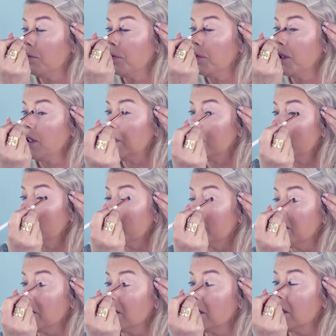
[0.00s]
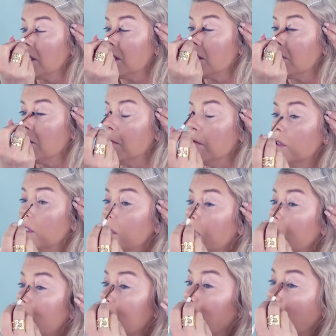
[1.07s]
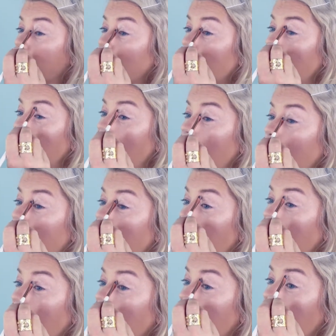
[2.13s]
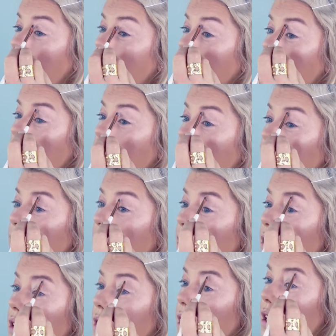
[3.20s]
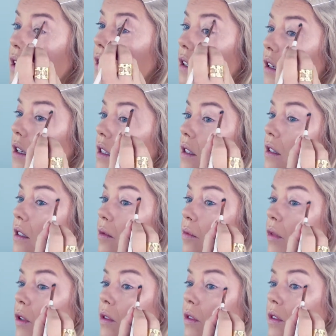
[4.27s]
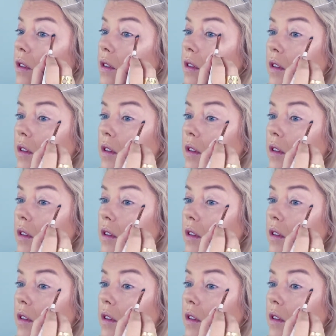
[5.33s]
beauty blender and just really smooth over to get it nice and smooth.